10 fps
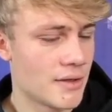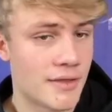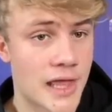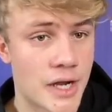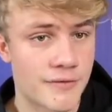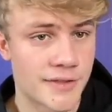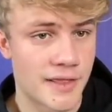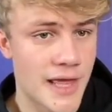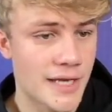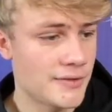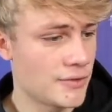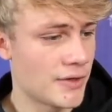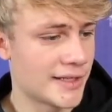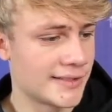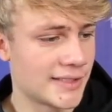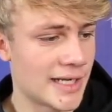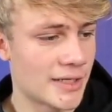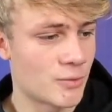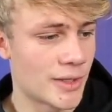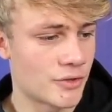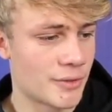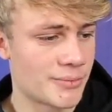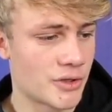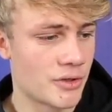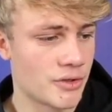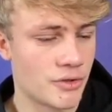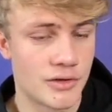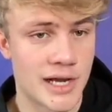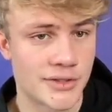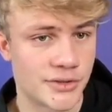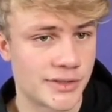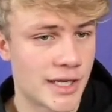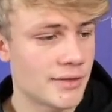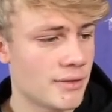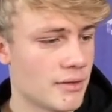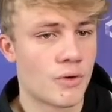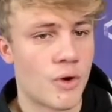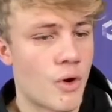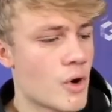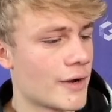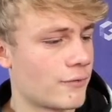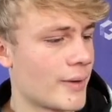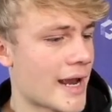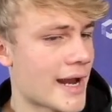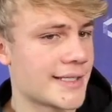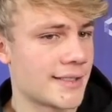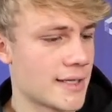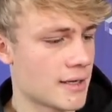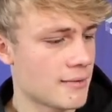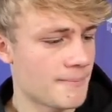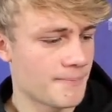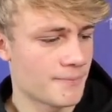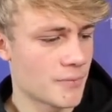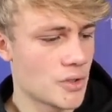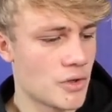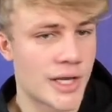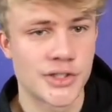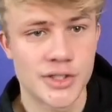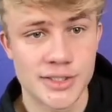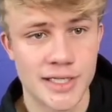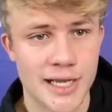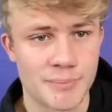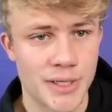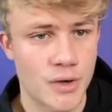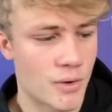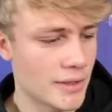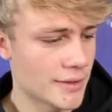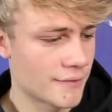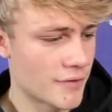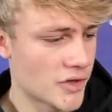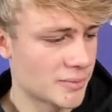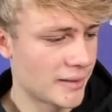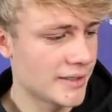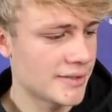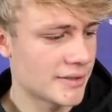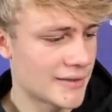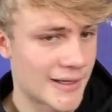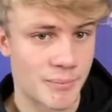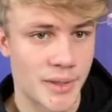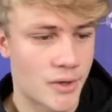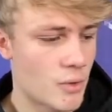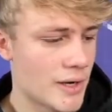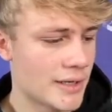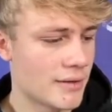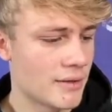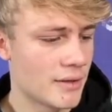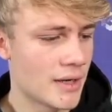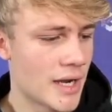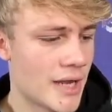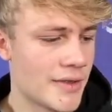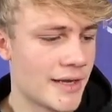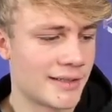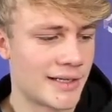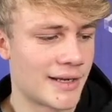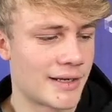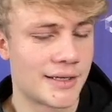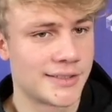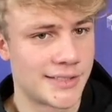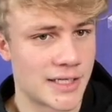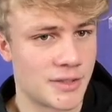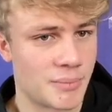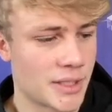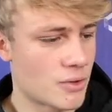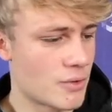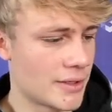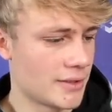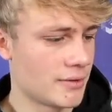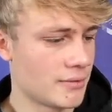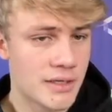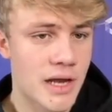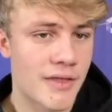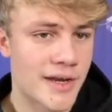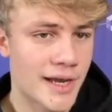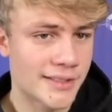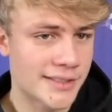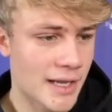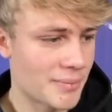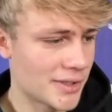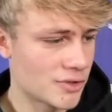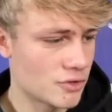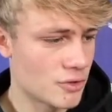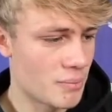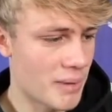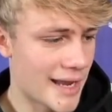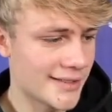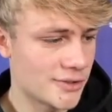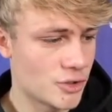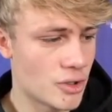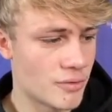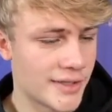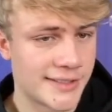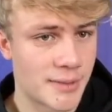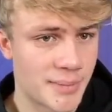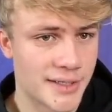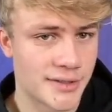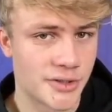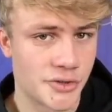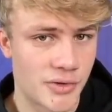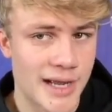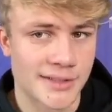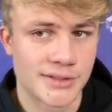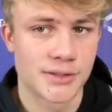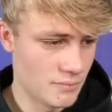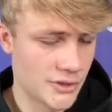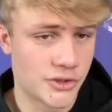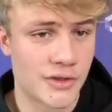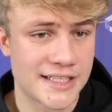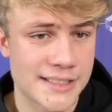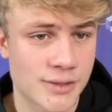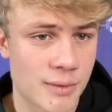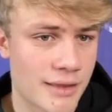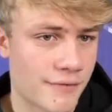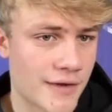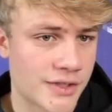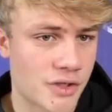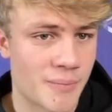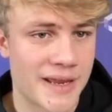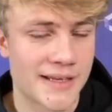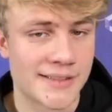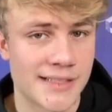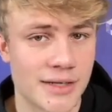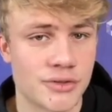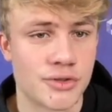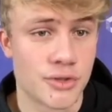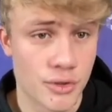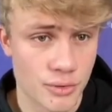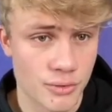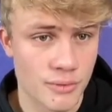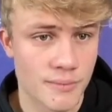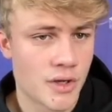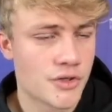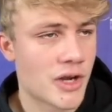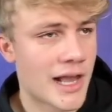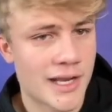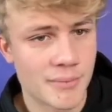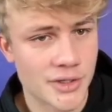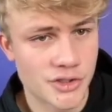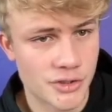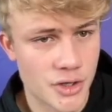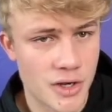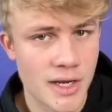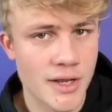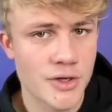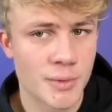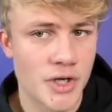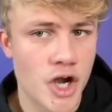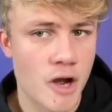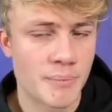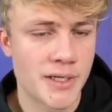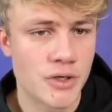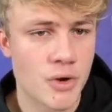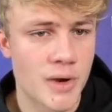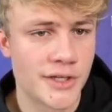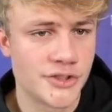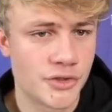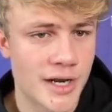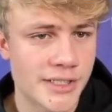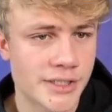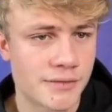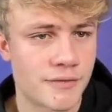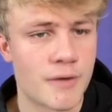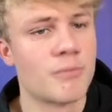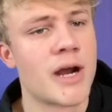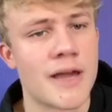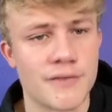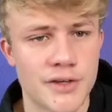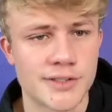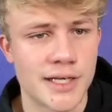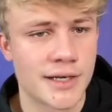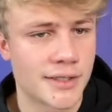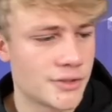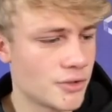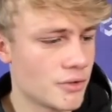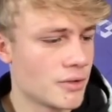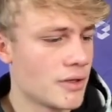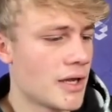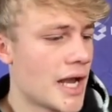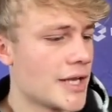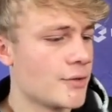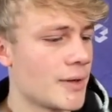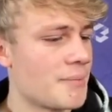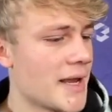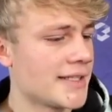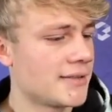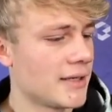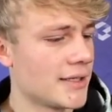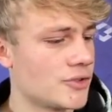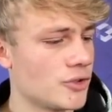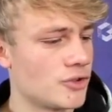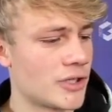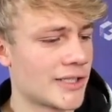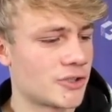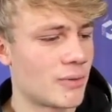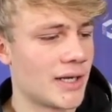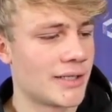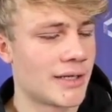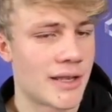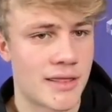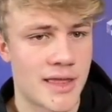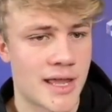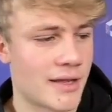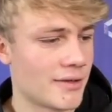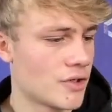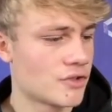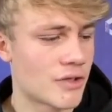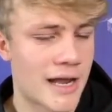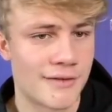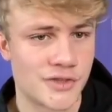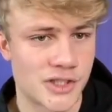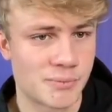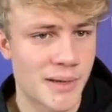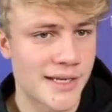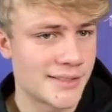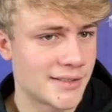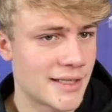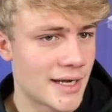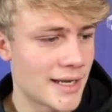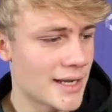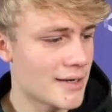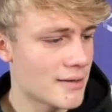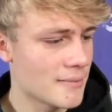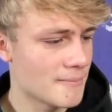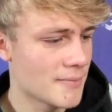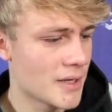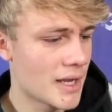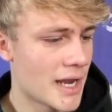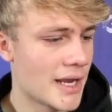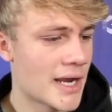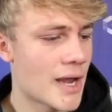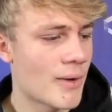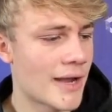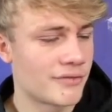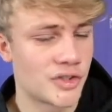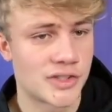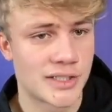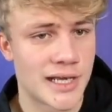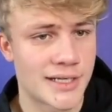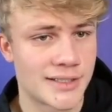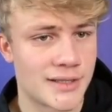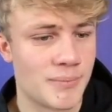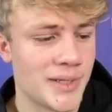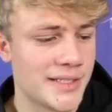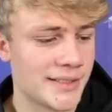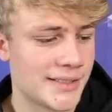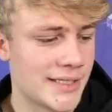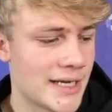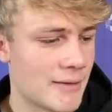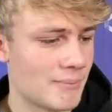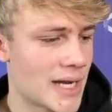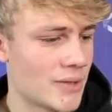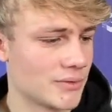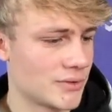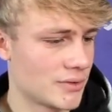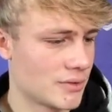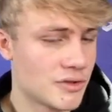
Then after that, you can select what crypto you'd like to send. Or if we exit here, you can just select Bitcoin in the first place, click Bitcoin, and then click send Bitcoin. Now the next step is to paste your recipient address. So this is where the funds are being sent to. So like I mentioned earlier, you would copy your address from wherever you're sending it to, and you would paste it into Trust Wallet there. So I've just pasted that in, and now I have to select the BTC amount.